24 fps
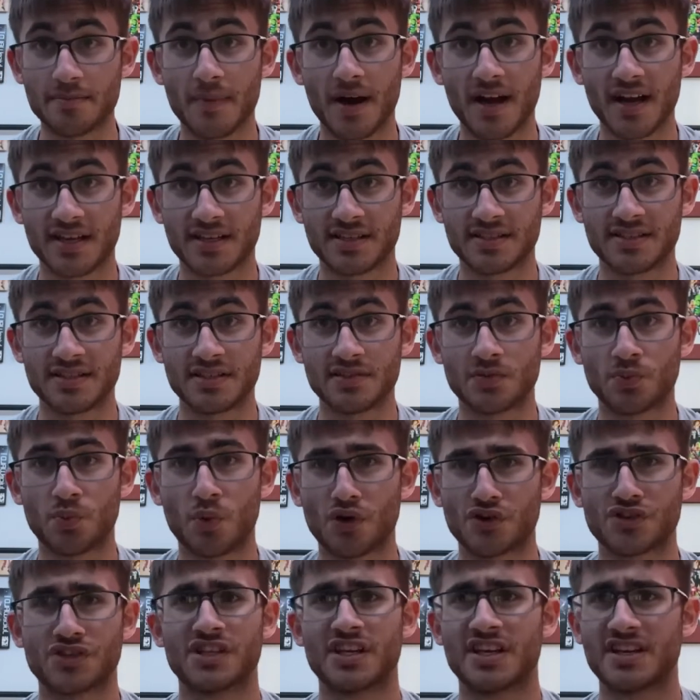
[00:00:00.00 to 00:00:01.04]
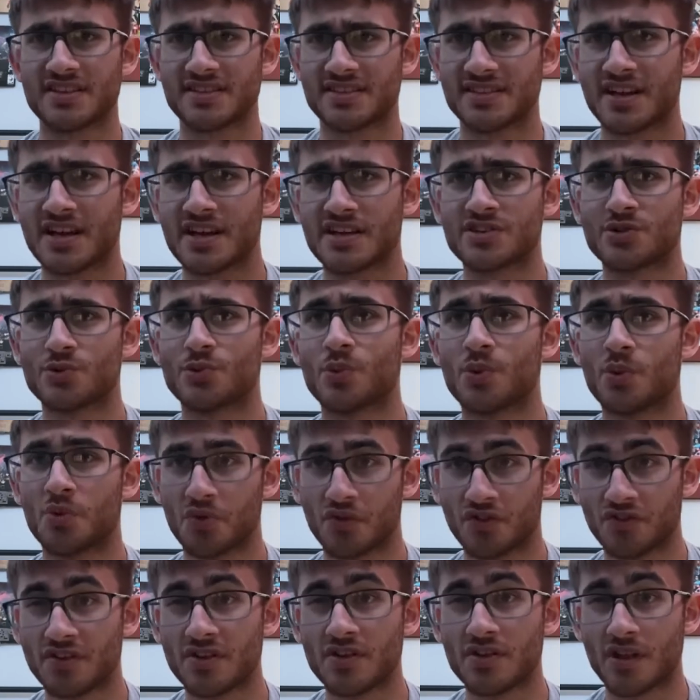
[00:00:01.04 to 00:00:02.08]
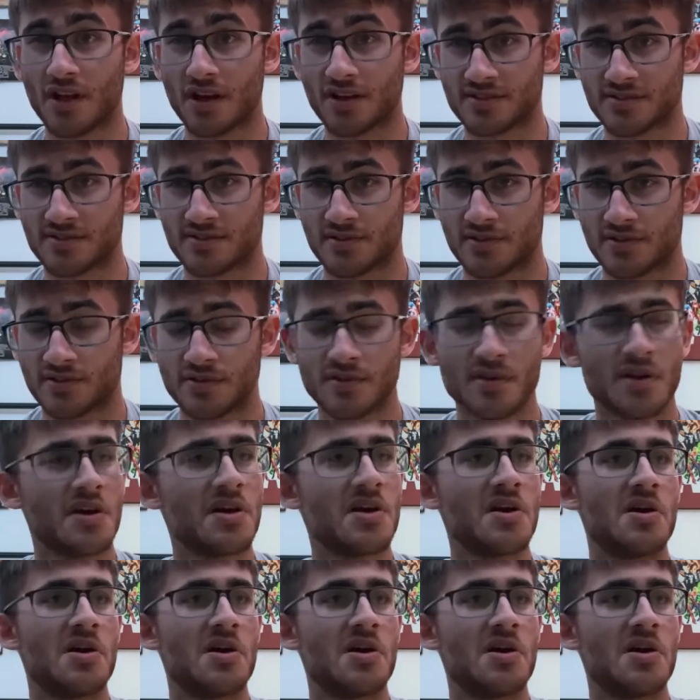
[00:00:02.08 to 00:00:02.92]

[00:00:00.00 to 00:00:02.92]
Max is watching it today, so we'll review that soon.